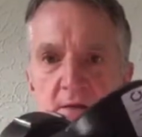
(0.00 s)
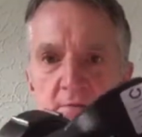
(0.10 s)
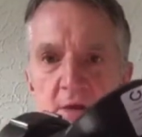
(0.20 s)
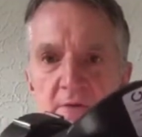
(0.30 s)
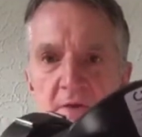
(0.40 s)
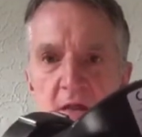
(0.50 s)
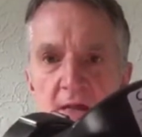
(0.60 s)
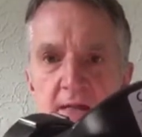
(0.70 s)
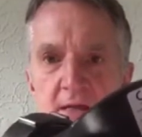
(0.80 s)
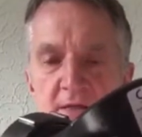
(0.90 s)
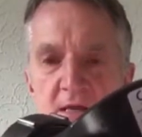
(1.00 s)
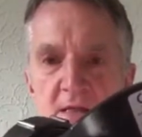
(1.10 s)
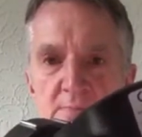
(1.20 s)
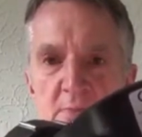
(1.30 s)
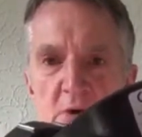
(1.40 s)
rather like a
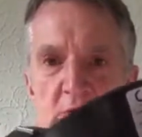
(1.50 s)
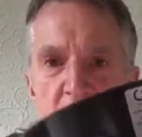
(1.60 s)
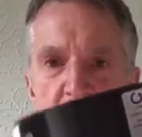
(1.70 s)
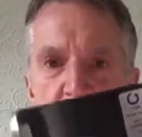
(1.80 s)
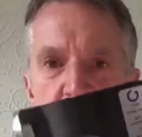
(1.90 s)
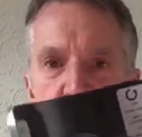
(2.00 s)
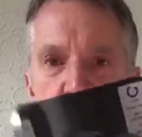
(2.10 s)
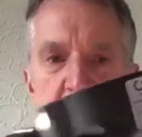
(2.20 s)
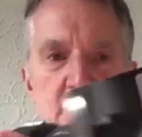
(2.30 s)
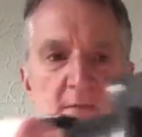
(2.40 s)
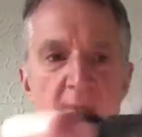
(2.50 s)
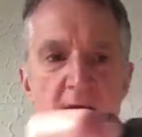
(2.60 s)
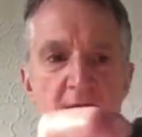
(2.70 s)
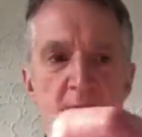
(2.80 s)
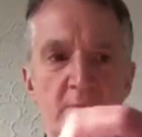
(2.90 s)
test bung in the
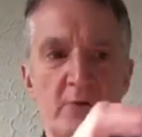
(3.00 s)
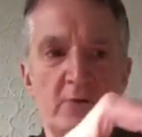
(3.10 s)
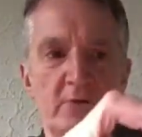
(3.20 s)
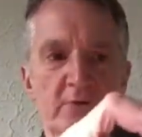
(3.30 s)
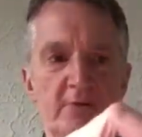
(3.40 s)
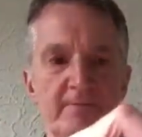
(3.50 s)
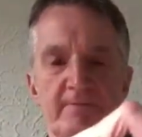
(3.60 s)
back of the product.